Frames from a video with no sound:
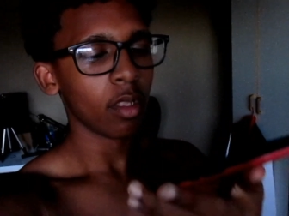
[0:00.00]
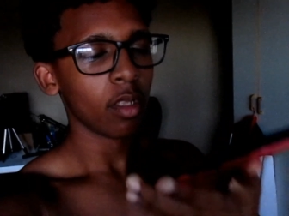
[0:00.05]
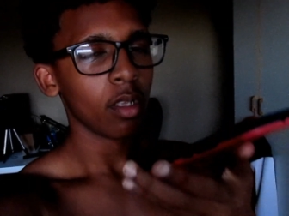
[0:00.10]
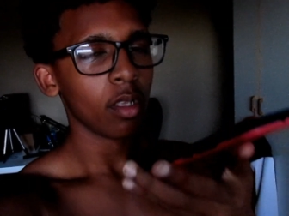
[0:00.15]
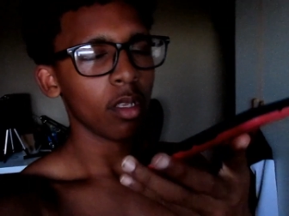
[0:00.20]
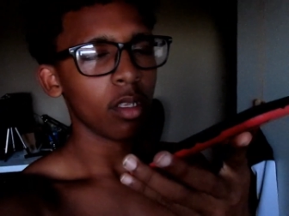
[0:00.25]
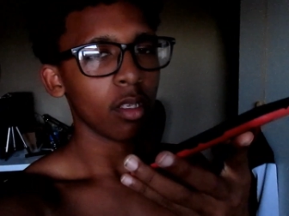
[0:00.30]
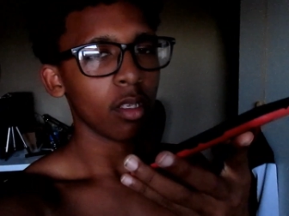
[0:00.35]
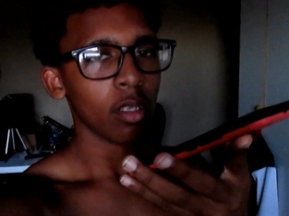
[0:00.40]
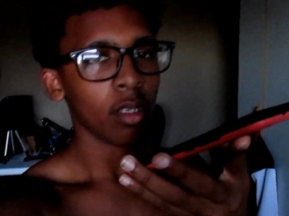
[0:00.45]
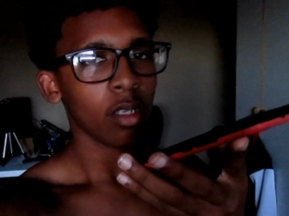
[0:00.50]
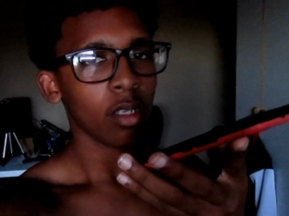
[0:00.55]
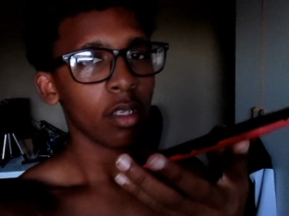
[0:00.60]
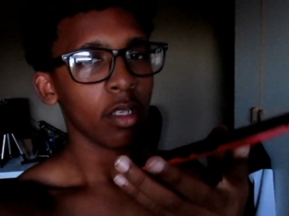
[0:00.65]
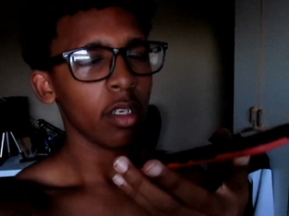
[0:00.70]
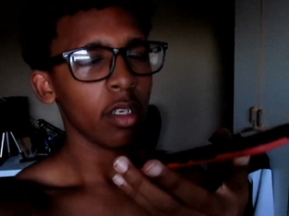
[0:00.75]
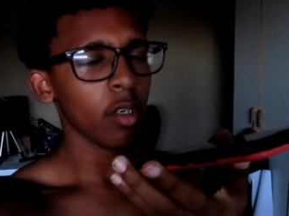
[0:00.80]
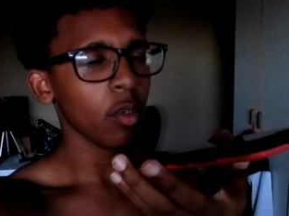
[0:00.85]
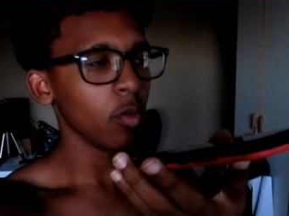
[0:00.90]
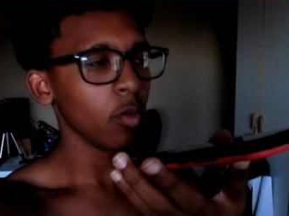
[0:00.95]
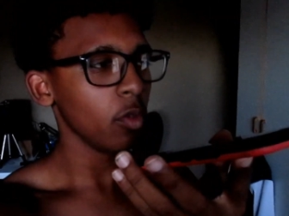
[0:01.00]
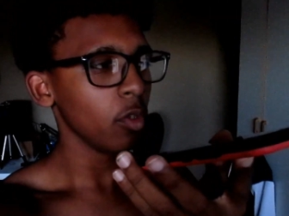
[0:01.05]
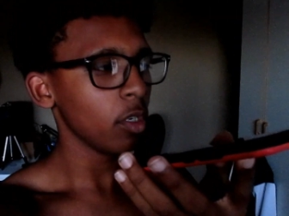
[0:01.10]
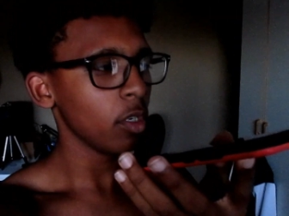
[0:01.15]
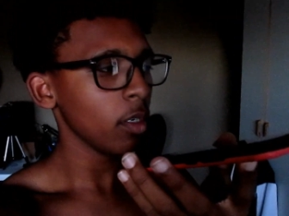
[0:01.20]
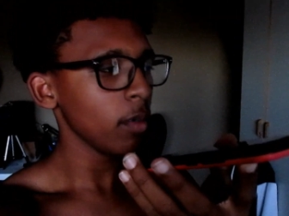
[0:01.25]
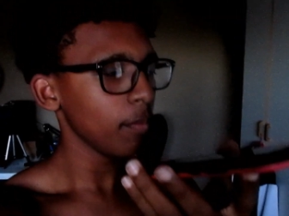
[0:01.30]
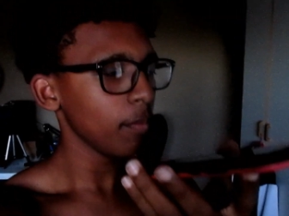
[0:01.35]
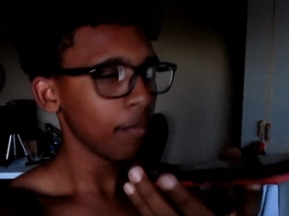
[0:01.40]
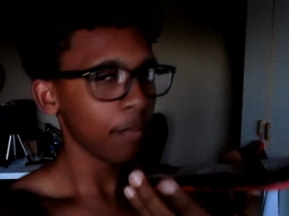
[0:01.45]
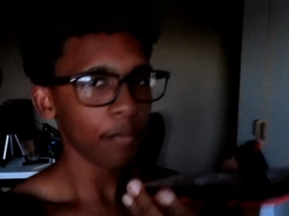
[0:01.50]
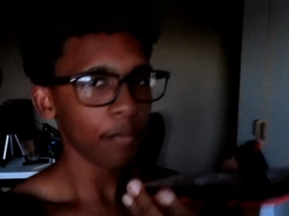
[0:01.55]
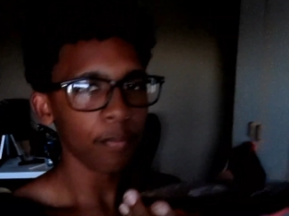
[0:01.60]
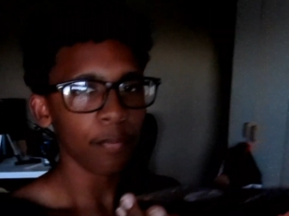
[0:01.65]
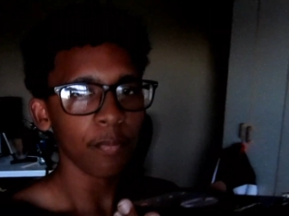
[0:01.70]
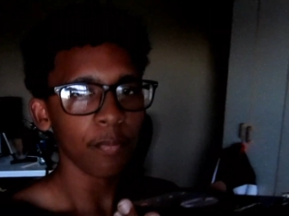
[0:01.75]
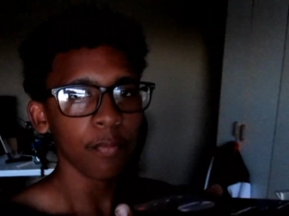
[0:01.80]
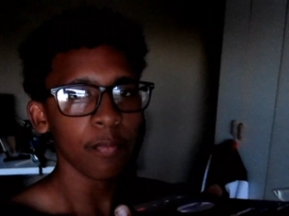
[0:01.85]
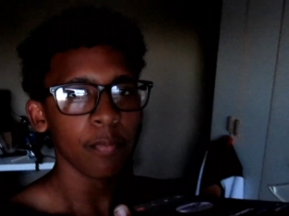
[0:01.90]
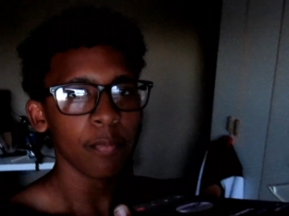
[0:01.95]
Yo. Yo, you good?
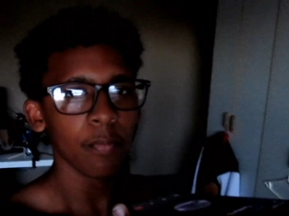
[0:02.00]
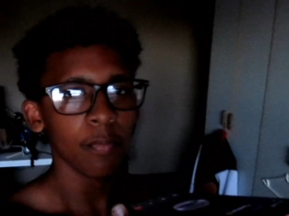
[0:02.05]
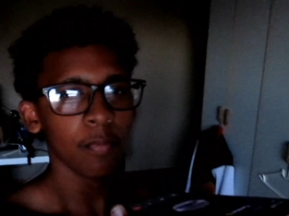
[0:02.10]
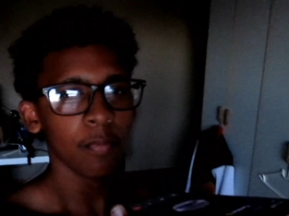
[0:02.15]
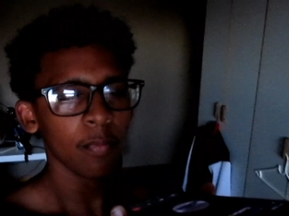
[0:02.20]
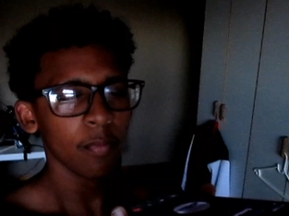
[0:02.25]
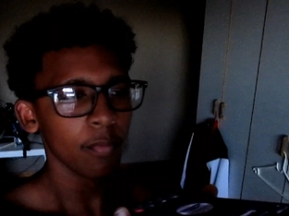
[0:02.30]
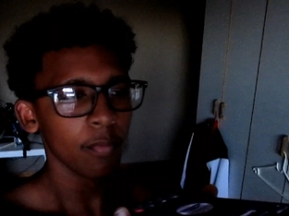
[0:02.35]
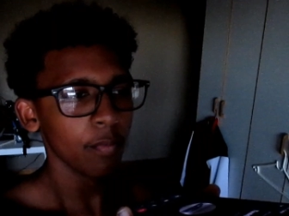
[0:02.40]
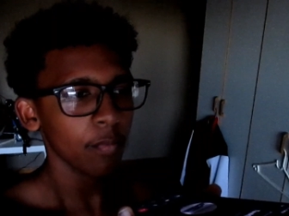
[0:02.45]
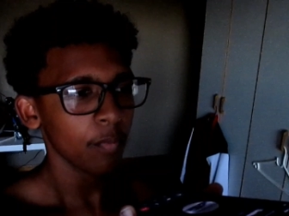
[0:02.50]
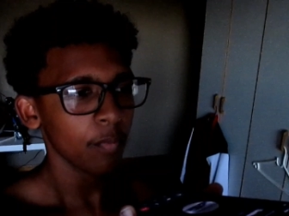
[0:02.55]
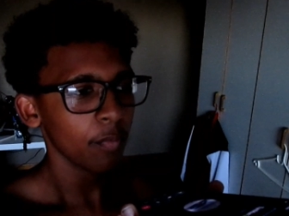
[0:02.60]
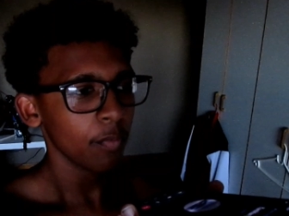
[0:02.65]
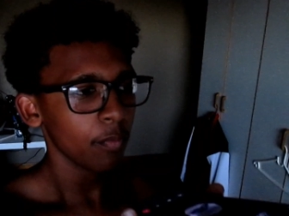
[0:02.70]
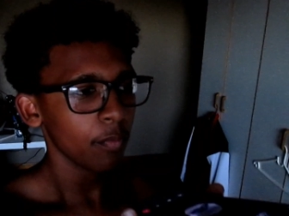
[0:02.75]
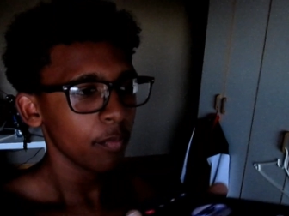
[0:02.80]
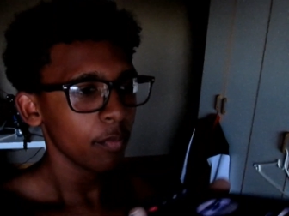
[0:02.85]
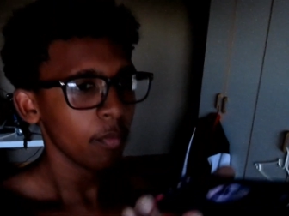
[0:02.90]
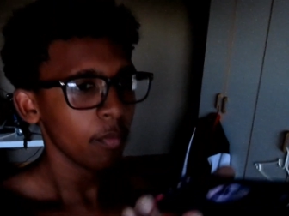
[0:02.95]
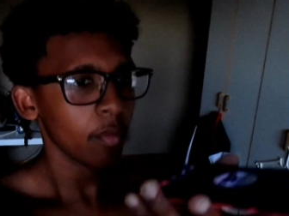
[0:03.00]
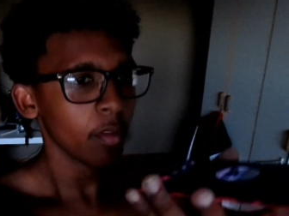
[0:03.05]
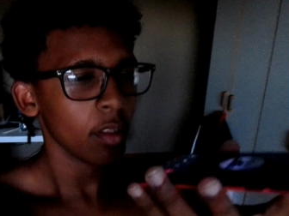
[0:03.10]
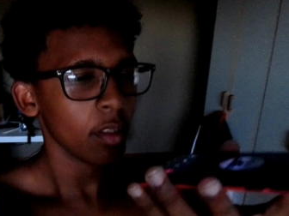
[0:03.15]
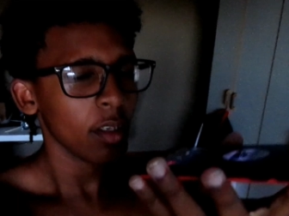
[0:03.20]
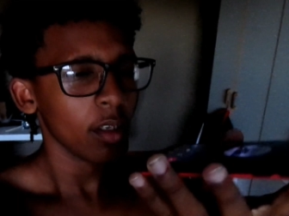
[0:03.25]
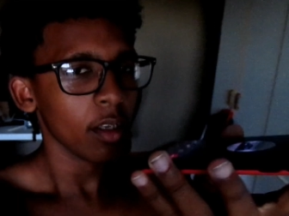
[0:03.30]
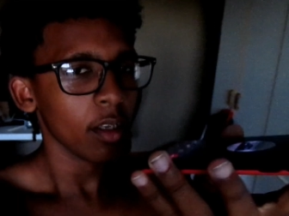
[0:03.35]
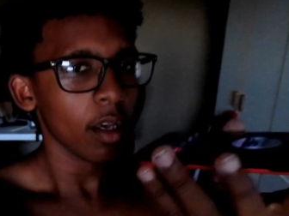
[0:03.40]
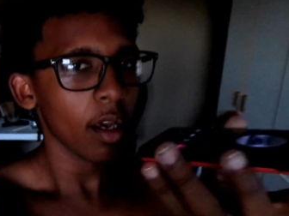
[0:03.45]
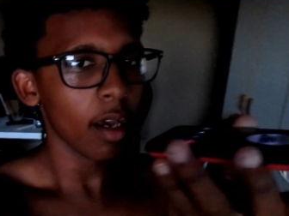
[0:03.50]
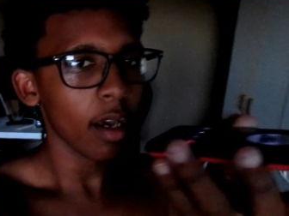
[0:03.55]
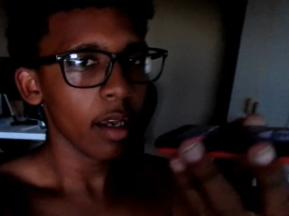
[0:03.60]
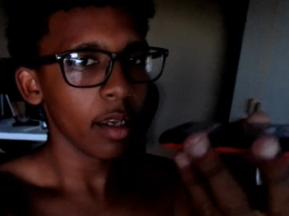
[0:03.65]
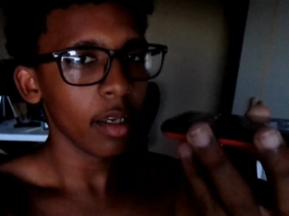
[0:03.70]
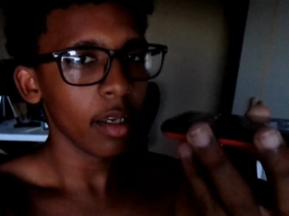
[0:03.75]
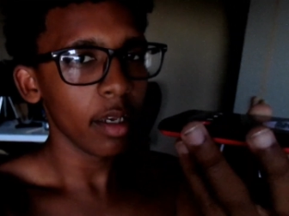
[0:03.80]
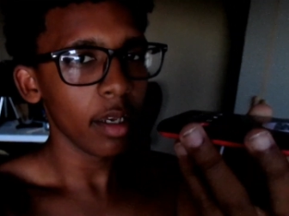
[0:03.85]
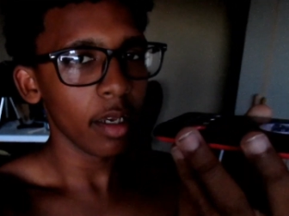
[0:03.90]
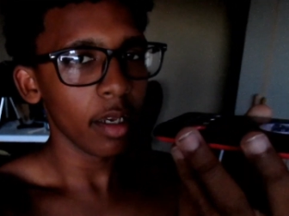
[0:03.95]
I'm you?
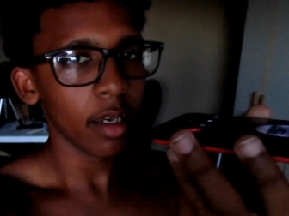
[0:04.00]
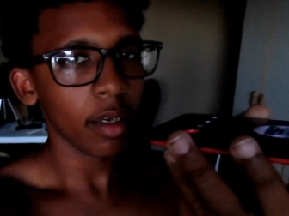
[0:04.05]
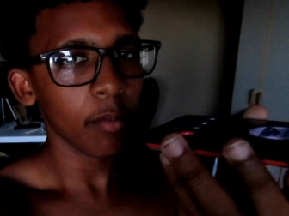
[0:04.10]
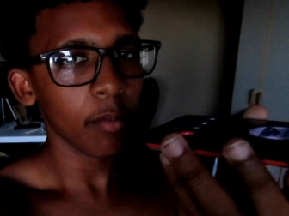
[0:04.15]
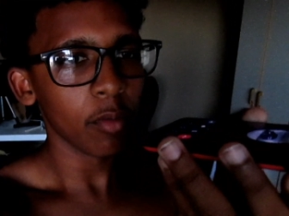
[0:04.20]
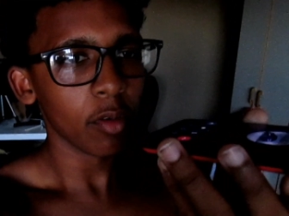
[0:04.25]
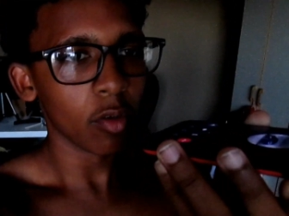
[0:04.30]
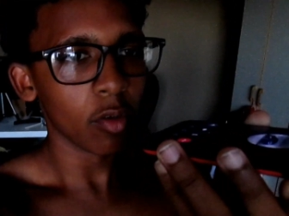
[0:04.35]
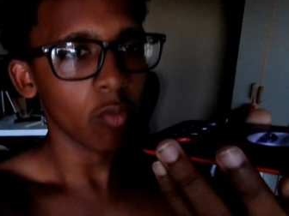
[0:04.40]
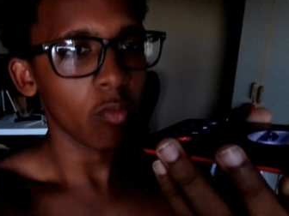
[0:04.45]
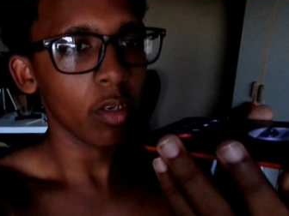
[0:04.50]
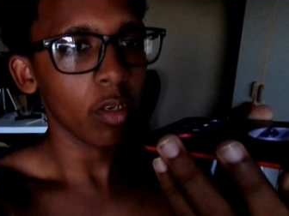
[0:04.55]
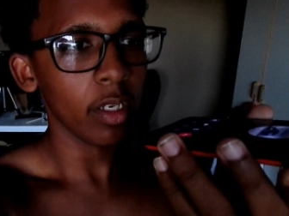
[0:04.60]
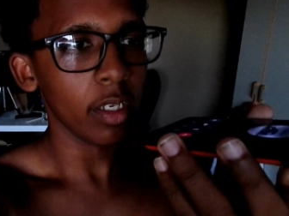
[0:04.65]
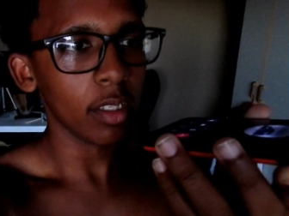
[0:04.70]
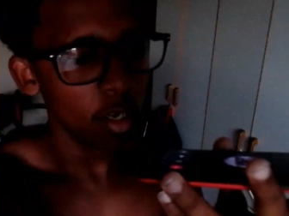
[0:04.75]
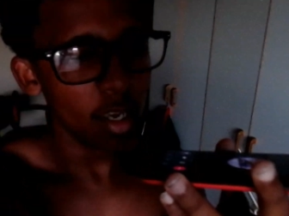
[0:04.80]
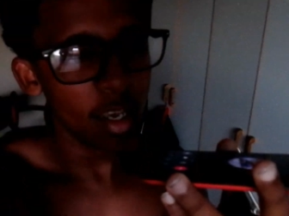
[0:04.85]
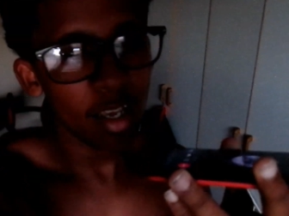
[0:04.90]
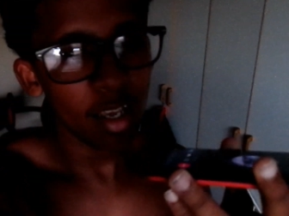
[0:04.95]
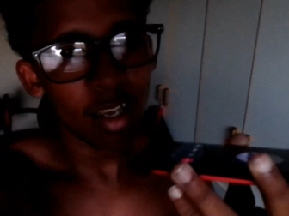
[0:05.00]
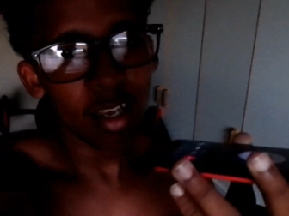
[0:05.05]
I am great.